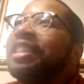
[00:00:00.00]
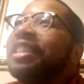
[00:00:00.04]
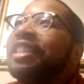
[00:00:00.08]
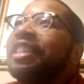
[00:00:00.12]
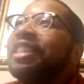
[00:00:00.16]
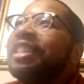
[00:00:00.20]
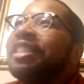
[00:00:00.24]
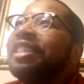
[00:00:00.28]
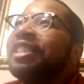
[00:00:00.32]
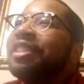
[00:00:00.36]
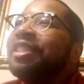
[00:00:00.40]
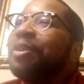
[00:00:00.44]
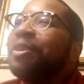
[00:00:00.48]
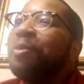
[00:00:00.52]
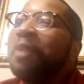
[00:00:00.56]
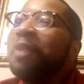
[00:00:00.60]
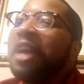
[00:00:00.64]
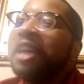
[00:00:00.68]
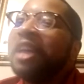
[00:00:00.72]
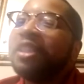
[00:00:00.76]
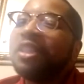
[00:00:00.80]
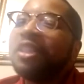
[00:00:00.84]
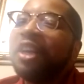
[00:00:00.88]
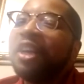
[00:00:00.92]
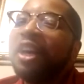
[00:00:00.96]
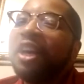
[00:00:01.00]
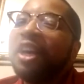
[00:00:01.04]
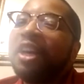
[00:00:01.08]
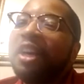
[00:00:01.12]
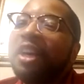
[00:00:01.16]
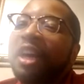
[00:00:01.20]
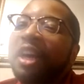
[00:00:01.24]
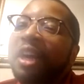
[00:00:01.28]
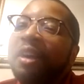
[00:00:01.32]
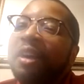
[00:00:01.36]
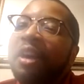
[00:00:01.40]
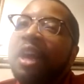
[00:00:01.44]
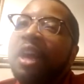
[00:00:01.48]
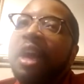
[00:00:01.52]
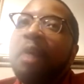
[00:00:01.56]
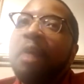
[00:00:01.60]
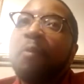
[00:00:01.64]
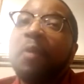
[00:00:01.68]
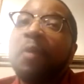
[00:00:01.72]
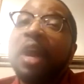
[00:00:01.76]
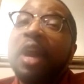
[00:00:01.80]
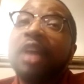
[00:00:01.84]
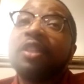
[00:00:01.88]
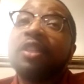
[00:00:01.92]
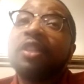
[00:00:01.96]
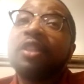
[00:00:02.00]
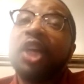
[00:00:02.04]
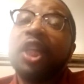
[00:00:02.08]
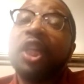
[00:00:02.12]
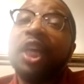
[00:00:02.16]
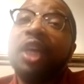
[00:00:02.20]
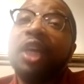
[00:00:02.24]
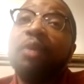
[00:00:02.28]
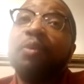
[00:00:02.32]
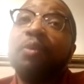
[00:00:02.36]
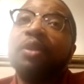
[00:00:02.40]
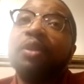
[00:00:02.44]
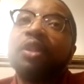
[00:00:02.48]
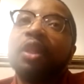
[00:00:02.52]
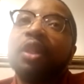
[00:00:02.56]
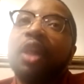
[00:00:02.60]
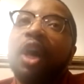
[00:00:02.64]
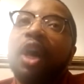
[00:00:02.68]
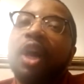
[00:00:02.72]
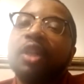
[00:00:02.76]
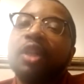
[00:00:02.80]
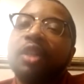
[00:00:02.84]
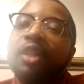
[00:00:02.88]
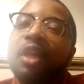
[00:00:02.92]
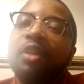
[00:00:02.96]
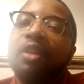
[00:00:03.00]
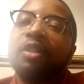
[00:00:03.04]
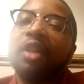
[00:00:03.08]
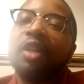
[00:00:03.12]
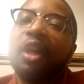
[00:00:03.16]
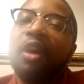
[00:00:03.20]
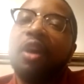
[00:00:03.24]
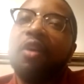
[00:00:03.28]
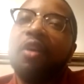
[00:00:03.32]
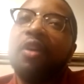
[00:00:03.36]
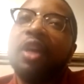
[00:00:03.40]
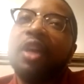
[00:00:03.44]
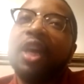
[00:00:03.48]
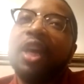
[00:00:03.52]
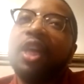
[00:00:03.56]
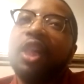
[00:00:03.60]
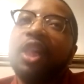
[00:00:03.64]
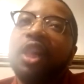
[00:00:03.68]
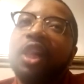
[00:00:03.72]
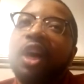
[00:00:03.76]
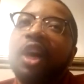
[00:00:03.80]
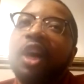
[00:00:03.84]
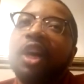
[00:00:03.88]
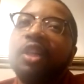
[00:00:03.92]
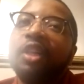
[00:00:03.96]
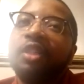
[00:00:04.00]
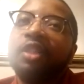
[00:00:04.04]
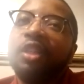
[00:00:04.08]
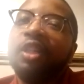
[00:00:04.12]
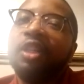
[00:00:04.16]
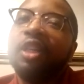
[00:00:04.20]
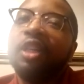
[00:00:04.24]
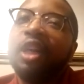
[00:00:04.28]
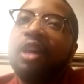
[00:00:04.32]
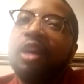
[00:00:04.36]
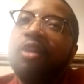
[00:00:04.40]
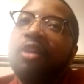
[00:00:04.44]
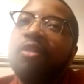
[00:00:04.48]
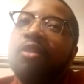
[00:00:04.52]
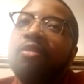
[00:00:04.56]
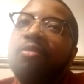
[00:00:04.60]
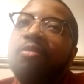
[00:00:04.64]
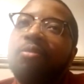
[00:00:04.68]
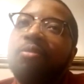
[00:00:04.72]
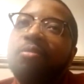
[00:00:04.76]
So when I saw that he was lost, I was like, oh, he ain't lost. He at home.